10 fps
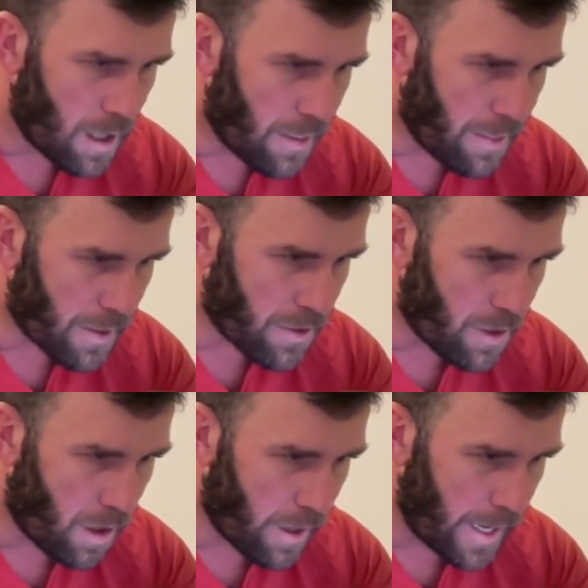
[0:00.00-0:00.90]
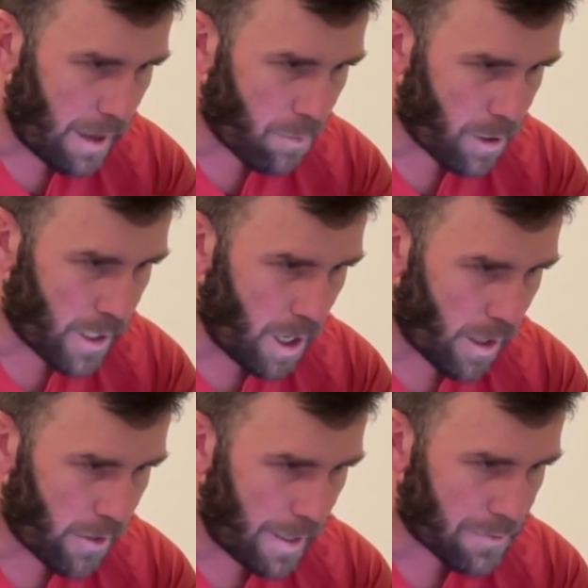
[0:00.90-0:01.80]
I think there are, yeah. Rookie
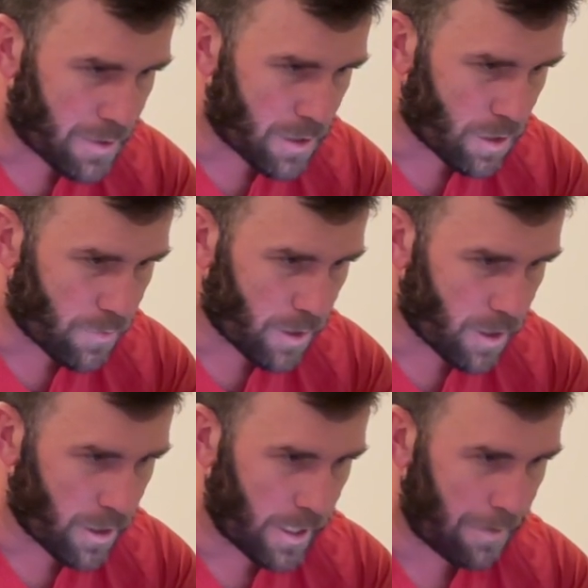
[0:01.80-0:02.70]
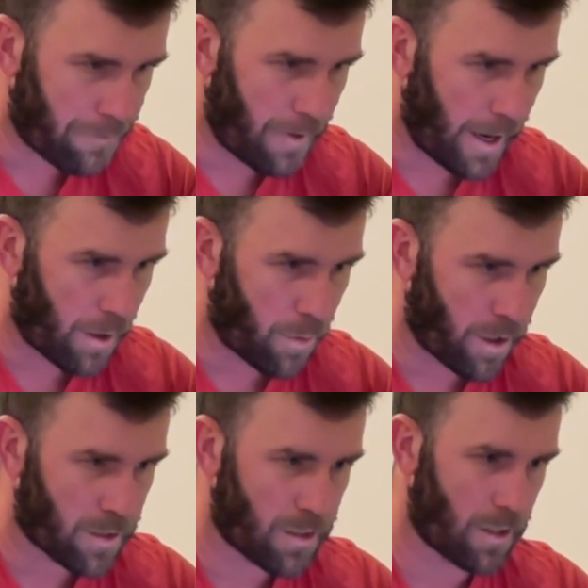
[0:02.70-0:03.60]
autograph silver. You got
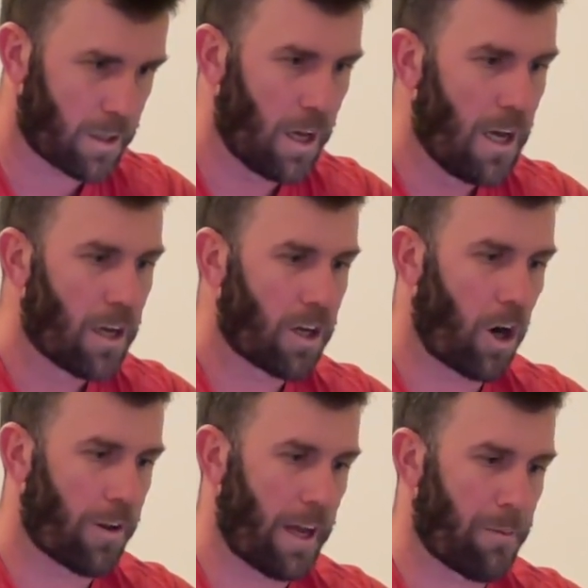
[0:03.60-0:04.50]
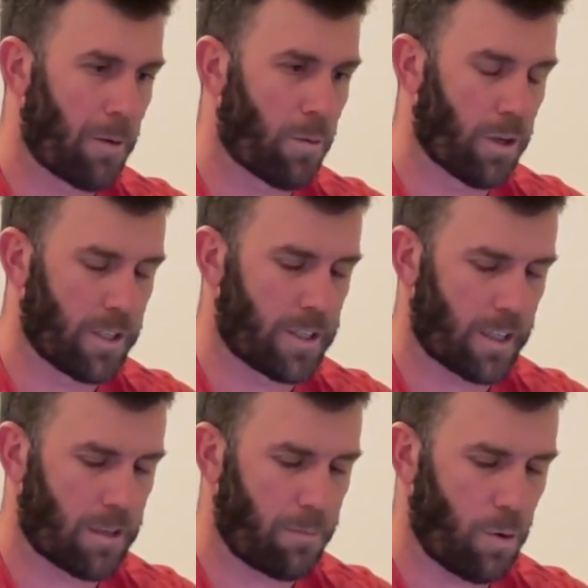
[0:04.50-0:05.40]
fireworks. The card that would be really
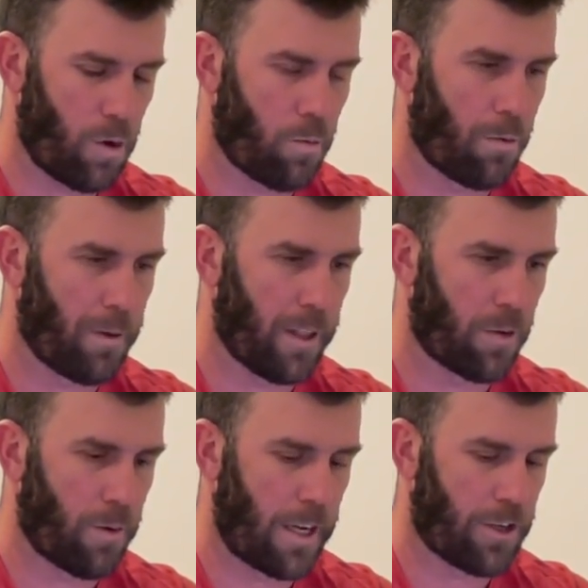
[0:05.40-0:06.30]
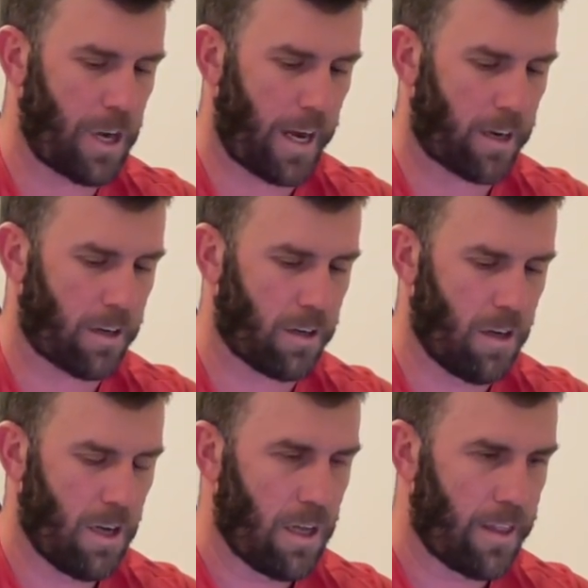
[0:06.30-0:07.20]
sick to pull would be the red checker.
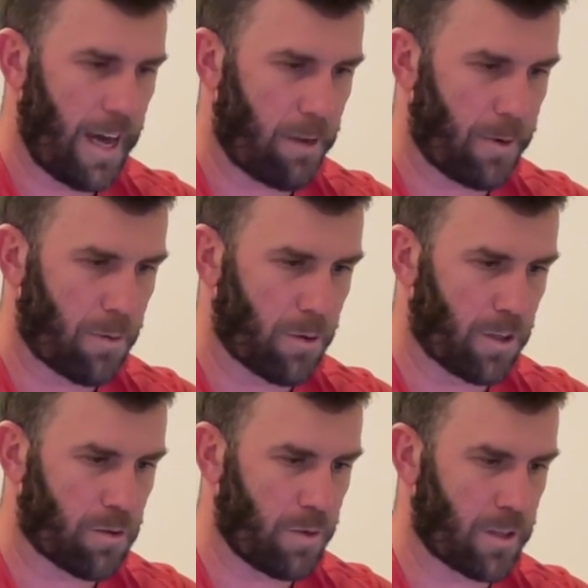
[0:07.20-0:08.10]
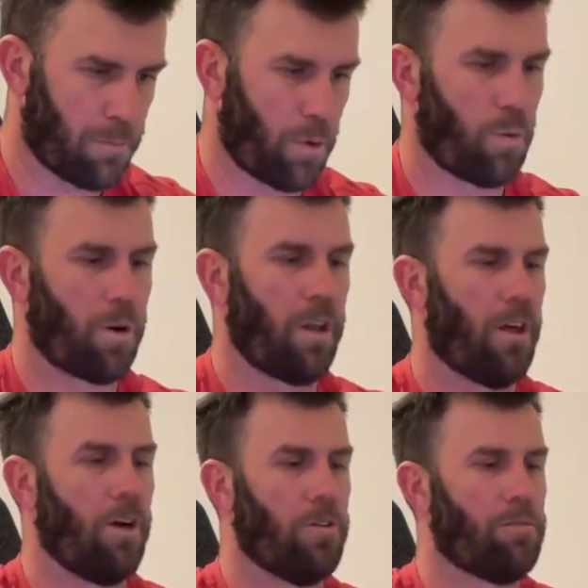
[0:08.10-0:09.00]
That would be really sweet to pull one of
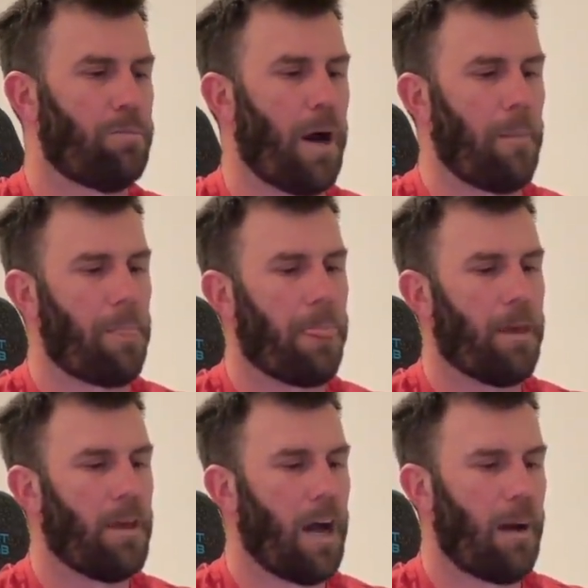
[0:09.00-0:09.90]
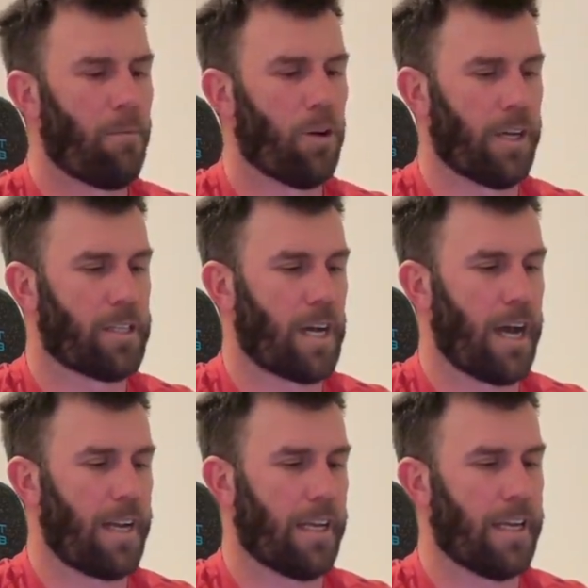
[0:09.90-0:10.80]
those. But I'm really
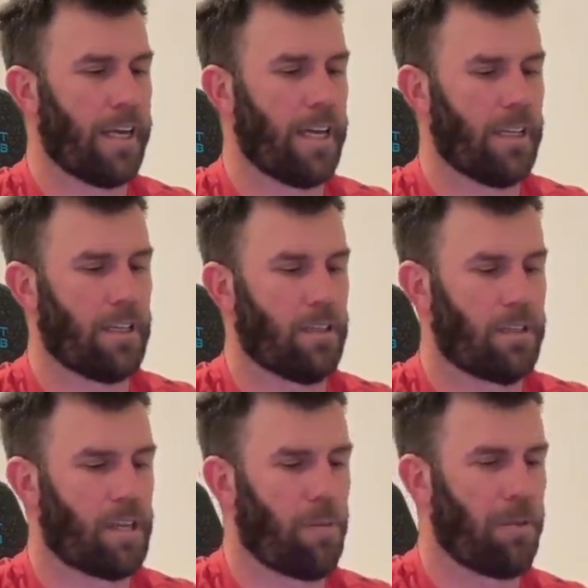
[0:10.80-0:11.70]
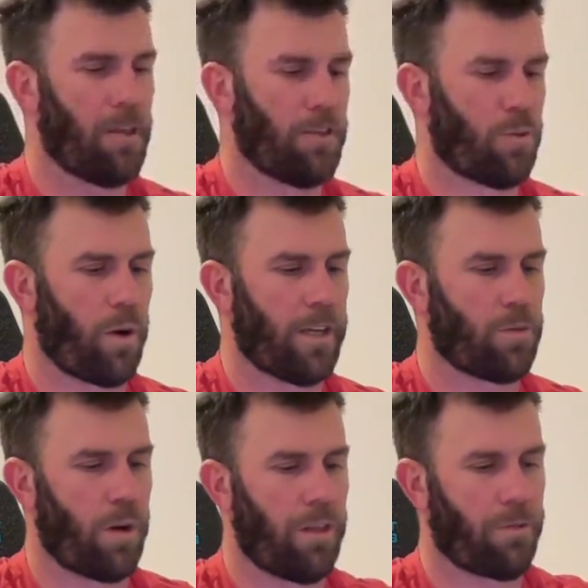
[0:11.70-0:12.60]
excited to get some of the twenty
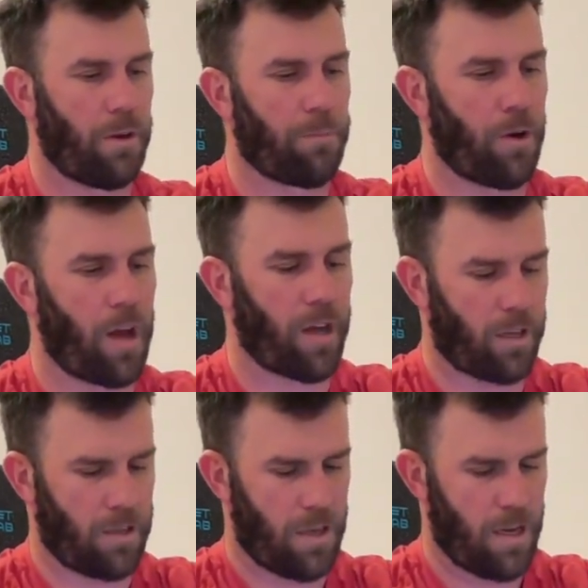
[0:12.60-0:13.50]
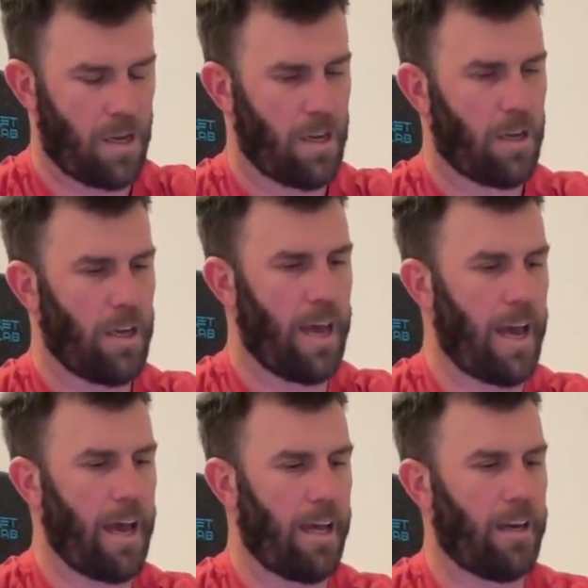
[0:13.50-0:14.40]
twenty-three product
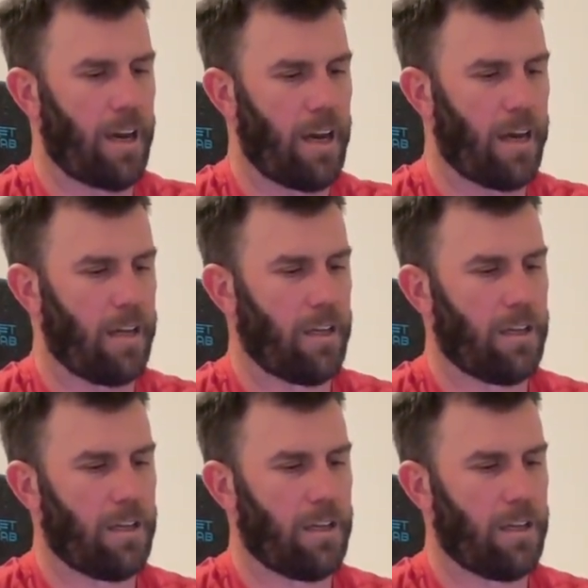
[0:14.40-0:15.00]
and uh,